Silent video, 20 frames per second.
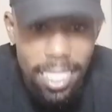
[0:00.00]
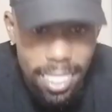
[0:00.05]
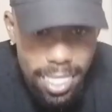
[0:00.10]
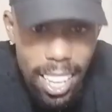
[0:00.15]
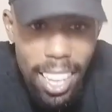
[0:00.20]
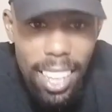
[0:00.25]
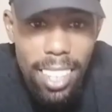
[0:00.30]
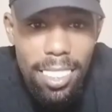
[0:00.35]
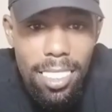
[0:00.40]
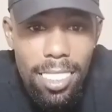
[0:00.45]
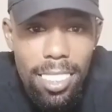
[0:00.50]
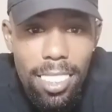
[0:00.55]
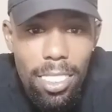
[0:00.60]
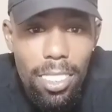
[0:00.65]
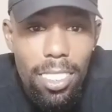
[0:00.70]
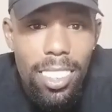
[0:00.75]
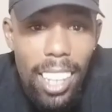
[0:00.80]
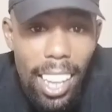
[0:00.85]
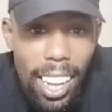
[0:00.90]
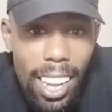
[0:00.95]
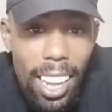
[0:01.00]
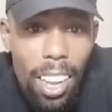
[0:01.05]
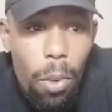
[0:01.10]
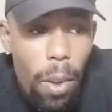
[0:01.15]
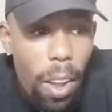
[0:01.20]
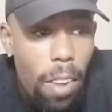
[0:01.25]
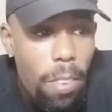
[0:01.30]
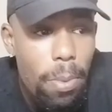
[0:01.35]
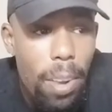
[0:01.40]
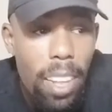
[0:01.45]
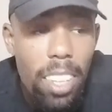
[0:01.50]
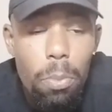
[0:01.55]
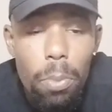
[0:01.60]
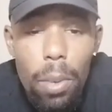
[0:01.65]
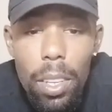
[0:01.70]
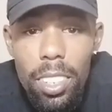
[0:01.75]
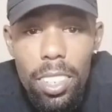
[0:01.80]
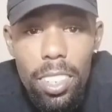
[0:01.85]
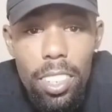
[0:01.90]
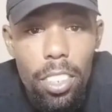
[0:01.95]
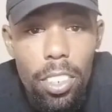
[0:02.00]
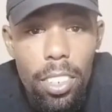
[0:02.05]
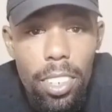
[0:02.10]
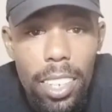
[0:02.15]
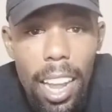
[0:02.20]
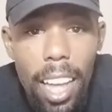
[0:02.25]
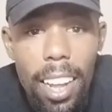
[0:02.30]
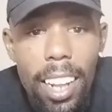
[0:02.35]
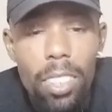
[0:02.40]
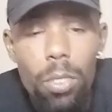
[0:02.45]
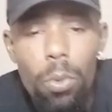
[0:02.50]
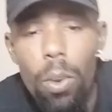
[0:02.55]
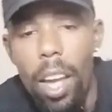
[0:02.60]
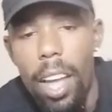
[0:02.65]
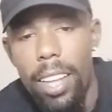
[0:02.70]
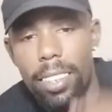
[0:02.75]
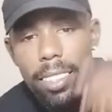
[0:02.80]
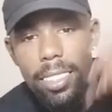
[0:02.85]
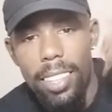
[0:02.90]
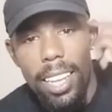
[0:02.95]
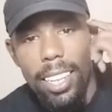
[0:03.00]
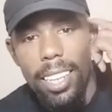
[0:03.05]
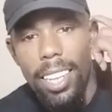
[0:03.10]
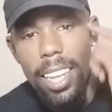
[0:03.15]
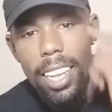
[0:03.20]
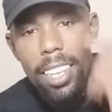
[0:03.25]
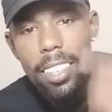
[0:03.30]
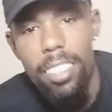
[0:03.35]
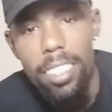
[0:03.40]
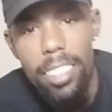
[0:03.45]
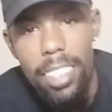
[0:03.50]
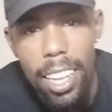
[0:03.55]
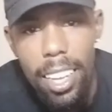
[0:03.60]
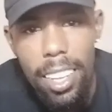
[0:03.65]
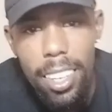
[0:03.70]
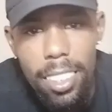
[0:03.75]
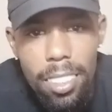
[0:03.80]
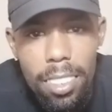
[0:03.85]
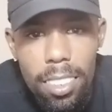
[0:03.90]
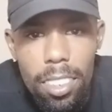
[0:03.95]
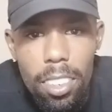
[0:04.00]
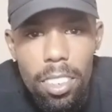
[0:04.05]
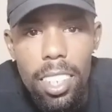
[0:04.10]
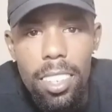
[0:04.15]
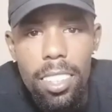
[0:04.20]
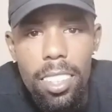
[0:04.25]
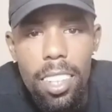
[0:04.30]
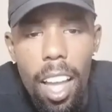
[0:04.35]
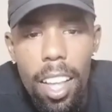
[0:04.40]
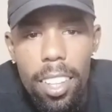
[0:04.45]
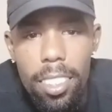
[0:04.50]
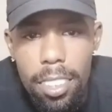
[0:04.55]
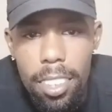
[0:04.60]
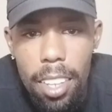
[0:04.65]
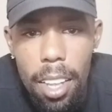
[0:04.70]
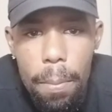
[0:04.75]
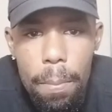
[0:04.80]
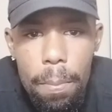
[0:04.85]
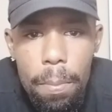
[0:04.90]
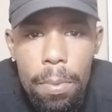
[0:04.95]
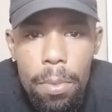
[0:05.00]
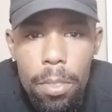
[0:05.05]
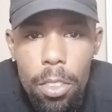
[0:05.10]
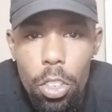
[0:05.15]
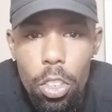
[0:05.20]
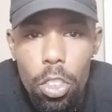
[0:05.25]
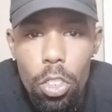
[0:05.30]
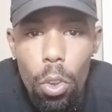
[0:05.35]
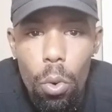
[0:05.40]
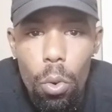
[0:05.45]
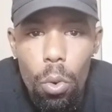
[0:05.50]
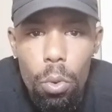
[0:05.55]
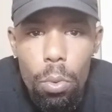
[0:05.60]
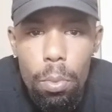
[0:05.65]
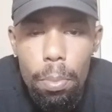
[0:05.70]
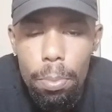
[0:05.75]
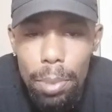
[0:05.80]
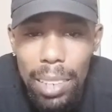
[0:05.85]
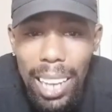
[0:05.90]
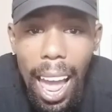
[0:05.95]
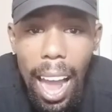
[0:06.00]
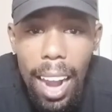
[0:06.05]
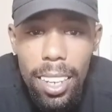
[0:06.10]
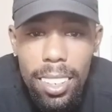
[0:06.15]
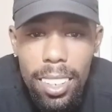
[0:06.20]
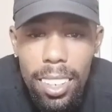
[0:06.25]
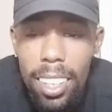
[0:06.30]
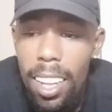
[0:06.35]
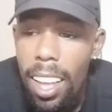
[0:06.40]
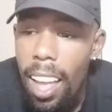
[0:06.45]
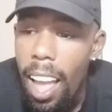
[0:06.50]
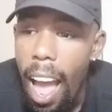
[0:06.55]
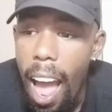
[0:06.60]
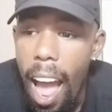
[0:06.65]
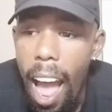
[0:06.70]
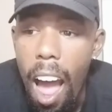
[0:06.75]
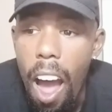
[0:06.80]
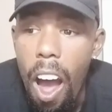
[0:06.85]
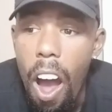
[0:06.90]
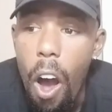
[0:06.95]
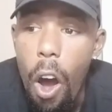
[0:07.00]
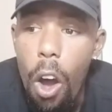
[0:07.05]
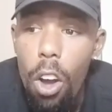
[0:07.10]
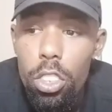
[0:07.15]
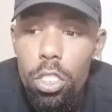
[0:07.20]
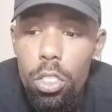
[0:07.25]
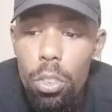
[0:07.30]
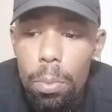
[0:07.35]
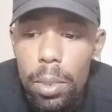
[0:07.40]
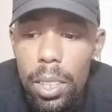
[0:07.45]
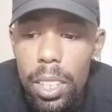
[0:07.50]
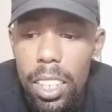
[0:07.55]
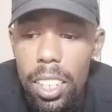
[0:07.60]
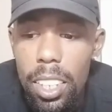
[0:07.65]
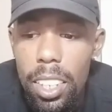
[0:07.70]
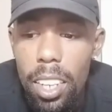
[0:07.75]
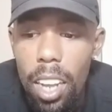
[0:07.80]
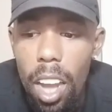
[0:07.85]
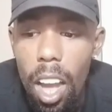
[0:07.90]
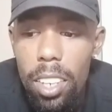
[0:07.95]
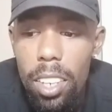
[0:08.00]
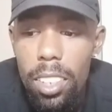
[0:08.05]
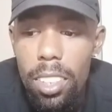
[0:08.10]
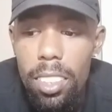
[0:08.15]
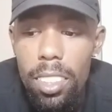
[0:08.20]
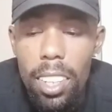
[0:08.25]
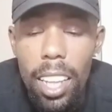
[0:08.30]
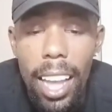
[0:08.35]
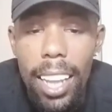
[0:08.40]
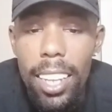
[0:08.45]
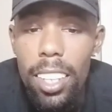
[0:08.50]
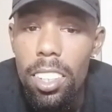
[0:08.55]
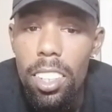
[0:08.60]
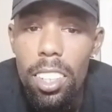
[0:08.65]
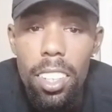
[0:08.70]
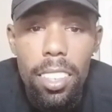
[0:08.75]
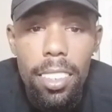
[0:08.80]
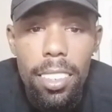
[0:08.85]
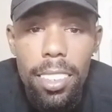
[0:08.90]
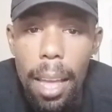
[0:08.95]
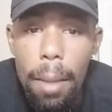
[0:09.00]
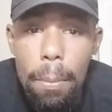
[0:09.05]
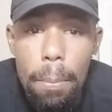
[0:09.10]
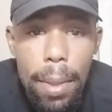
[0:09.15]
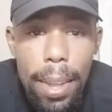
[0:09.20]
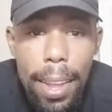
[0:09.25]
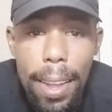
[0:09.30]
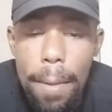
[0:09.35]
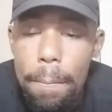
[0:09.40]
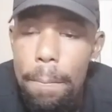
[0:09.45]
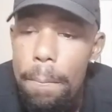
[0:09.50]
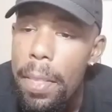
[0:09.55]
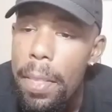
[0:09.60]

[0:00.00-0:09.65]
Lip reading: Cancer. So stay away from that, especially during now. That's why they can't understand this concept. They're so blocked. I also believe, on like, look, that meat,